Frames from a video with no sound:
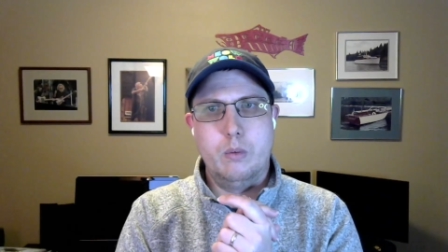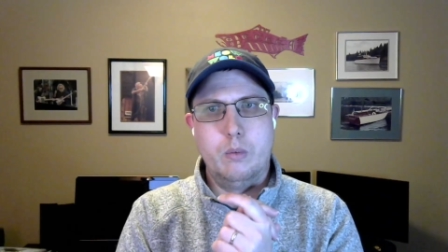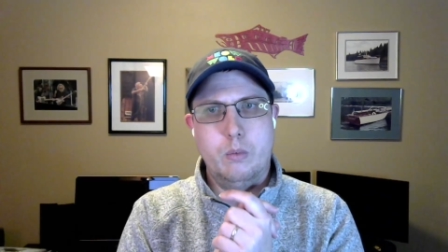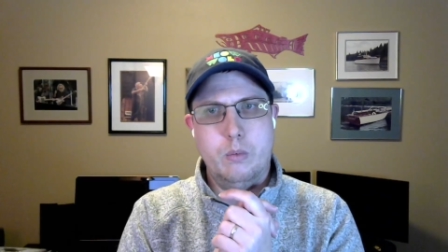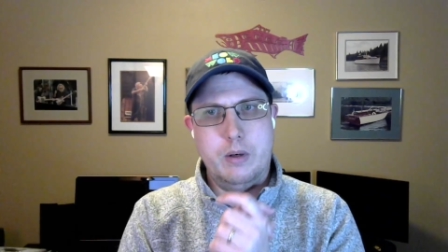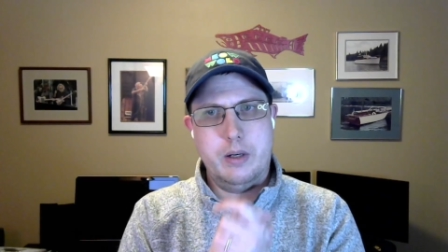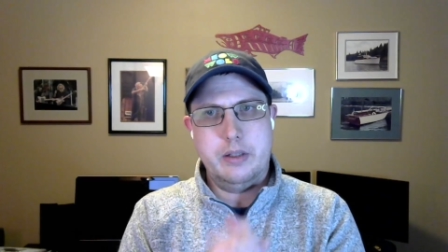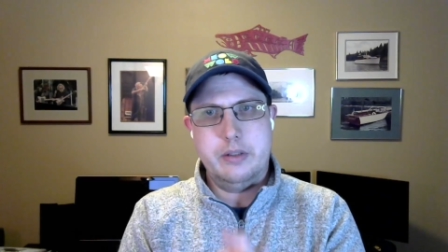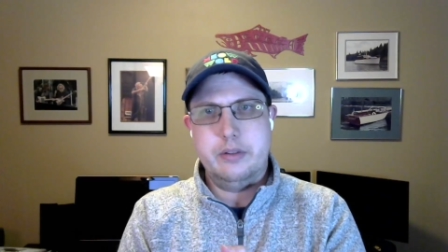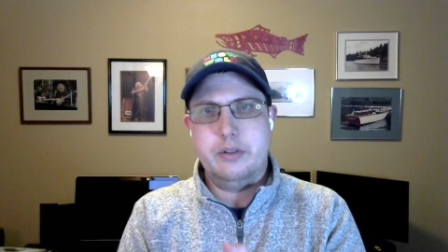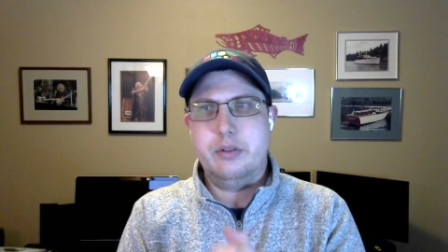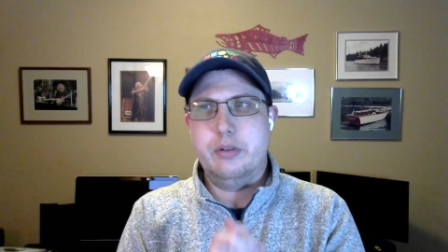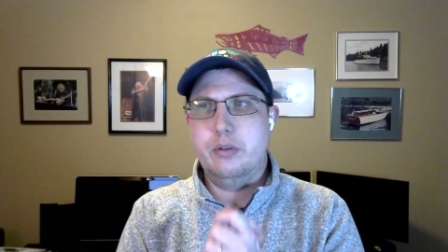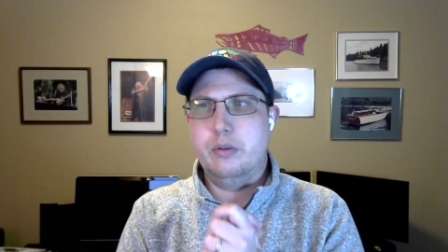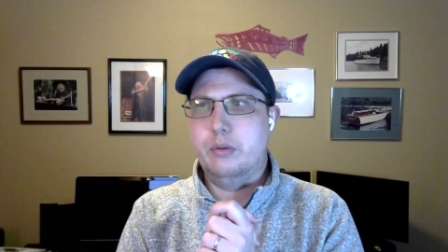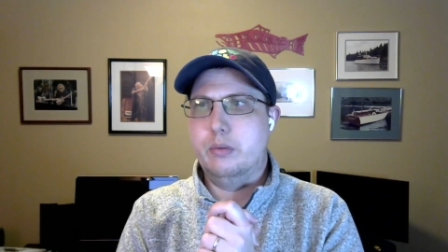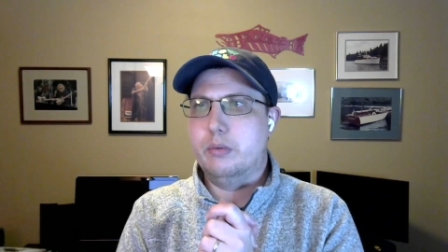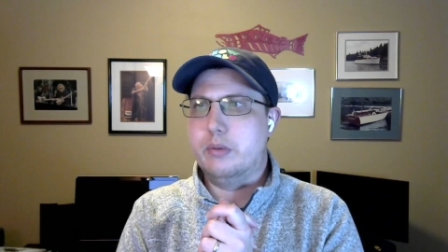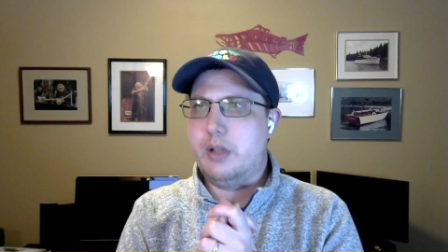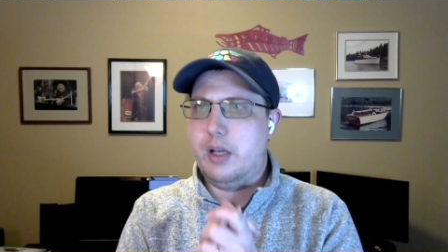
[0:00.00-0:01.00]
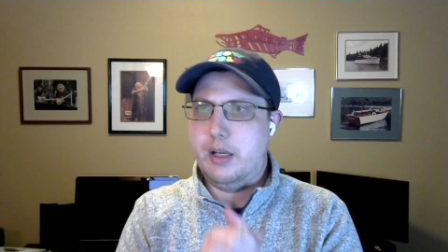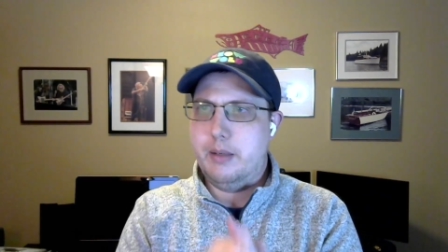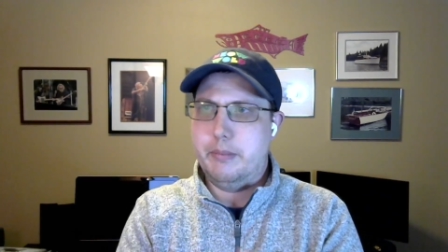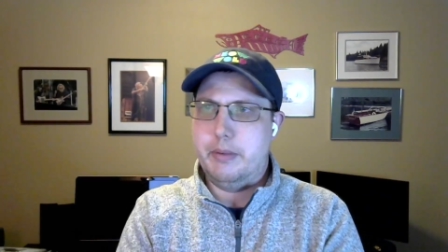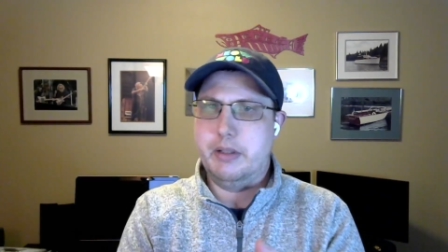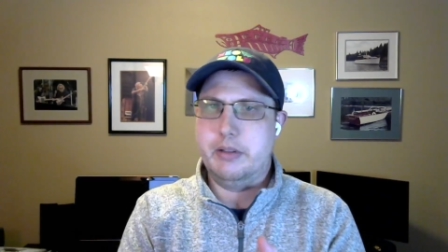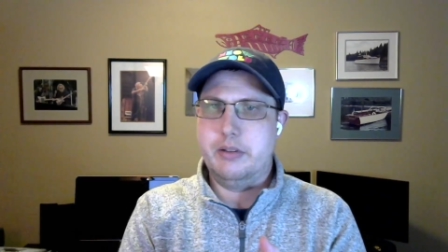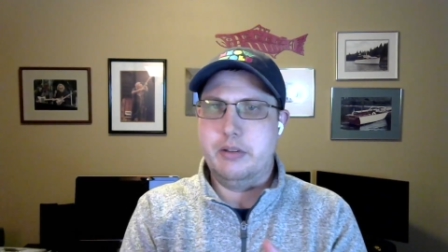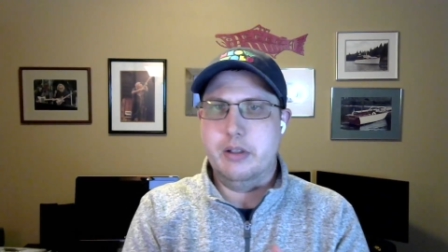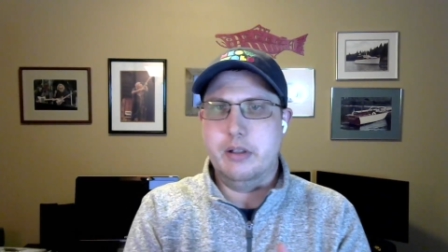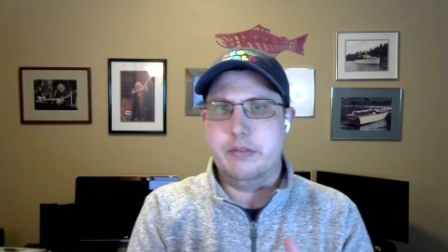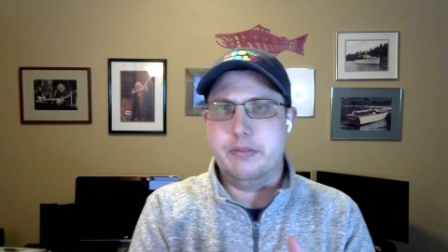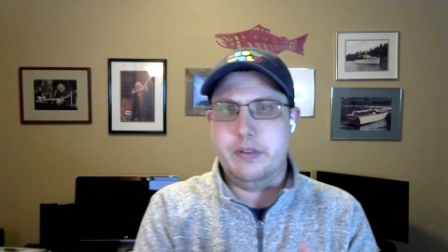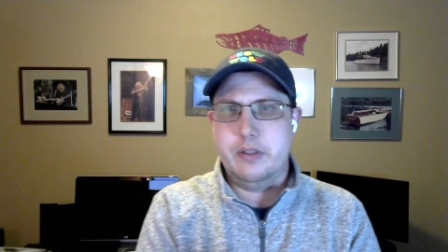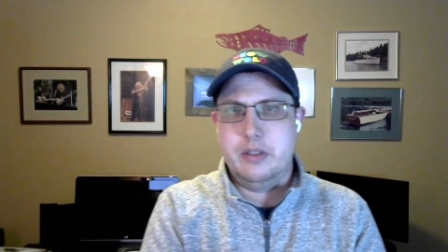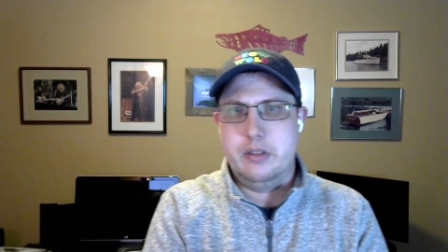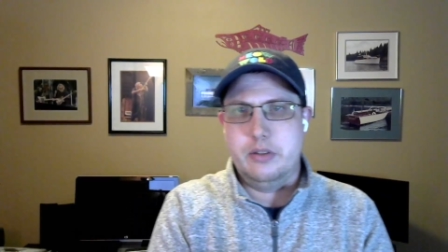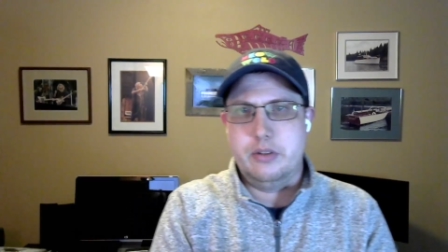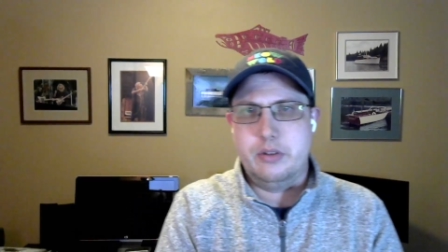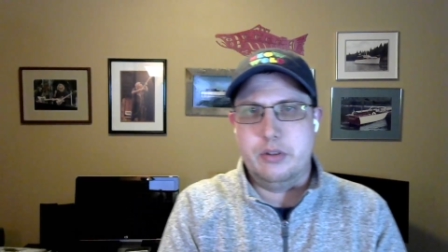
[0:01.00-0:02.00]
want to tie myself
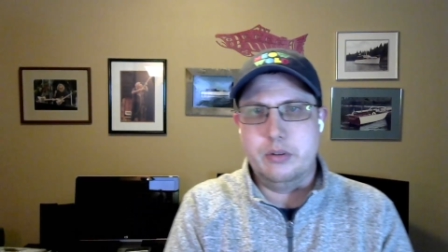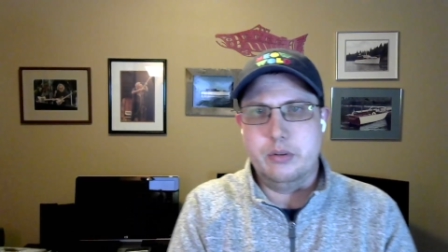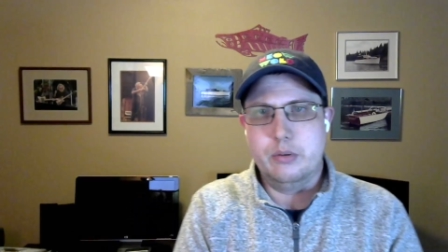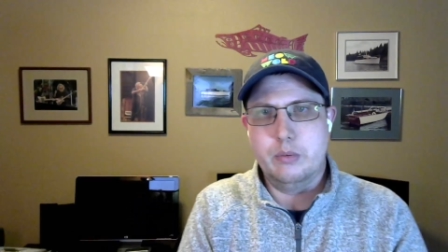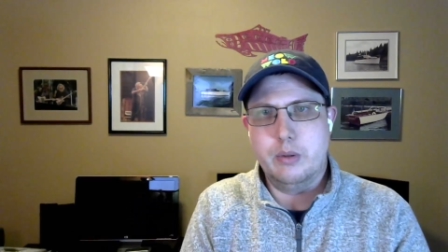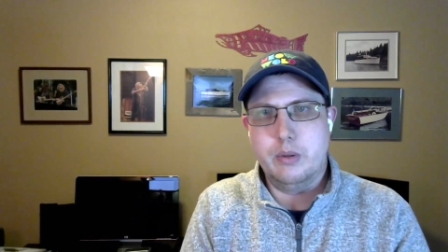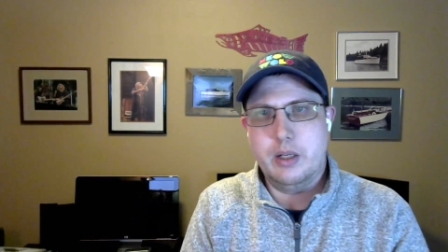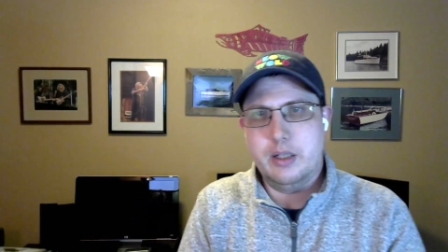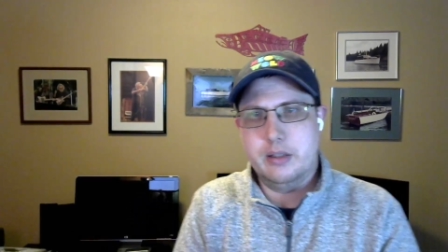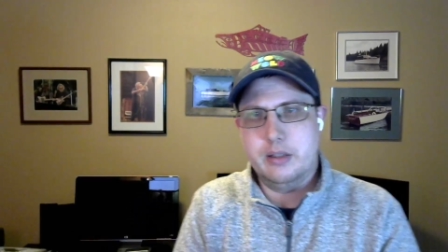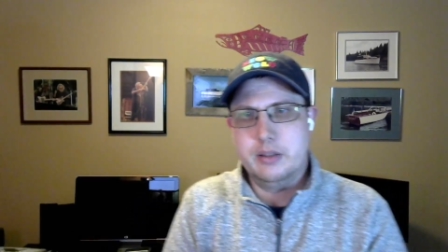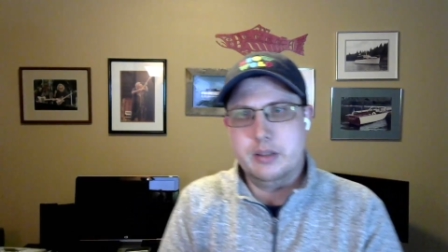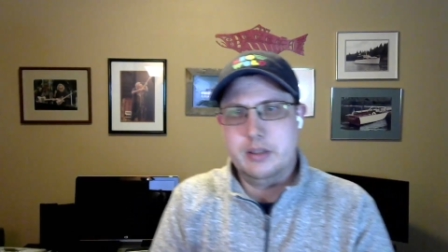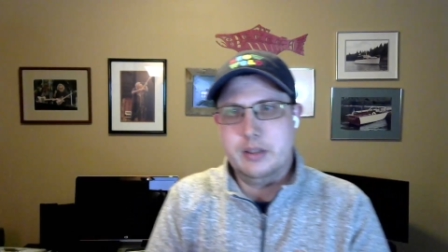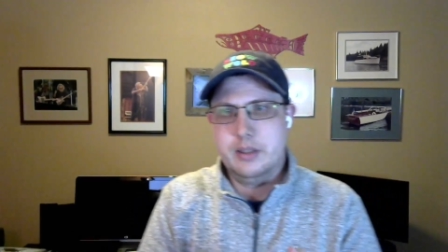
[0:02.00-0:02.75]
into uh,